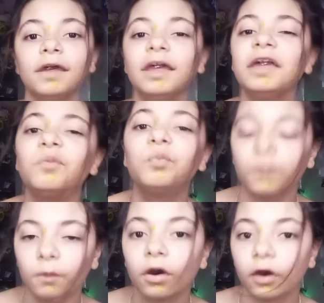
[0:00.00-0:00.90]
It
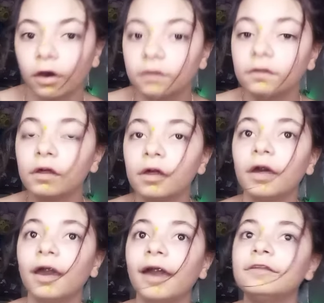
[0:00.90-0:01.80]
will hurt.
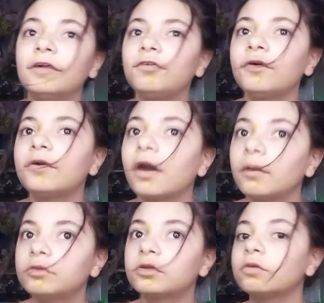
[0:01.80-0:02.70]
And if your
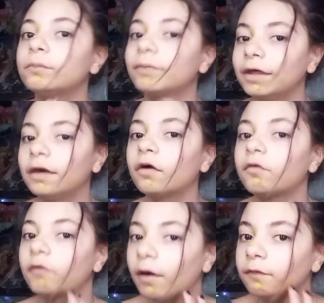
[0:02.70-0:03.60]
gums start bleeding
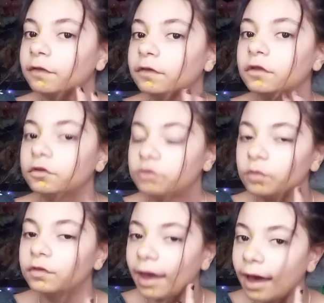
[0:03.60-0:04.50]
around the
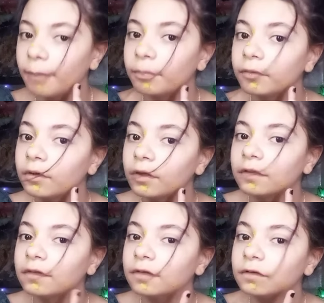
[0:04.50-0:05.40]
tooth cap,
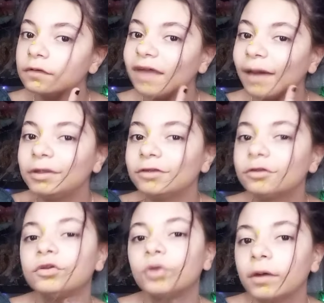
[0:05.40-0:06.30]
that means
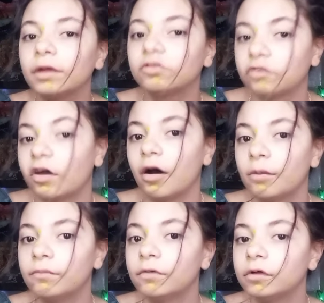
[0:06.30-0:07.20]
it's doing its
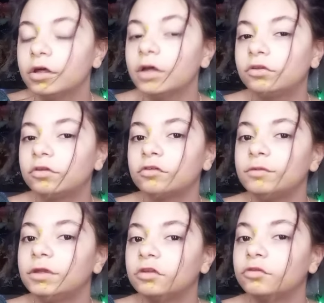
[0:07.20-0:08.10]
job. It just
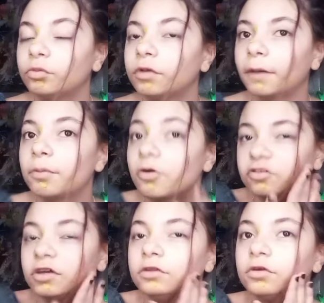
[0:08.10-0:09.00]
means it's
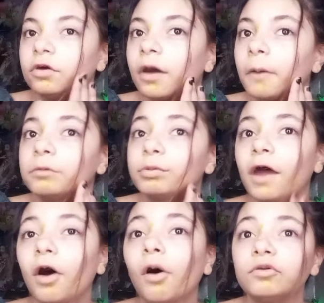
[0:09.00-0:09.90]
pushing into your gums. But
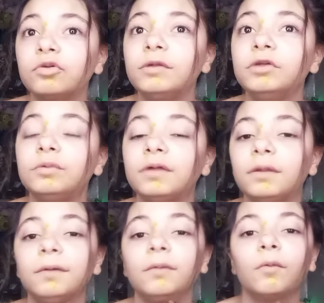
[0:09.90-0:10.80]
that also means you need
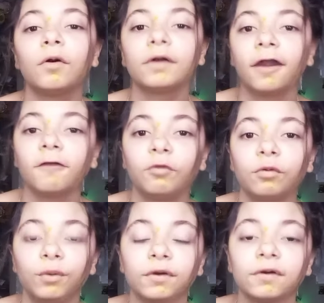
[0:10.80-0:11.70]
to be more careful
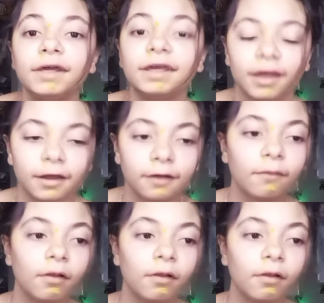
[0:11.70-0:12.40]
with what you're eating.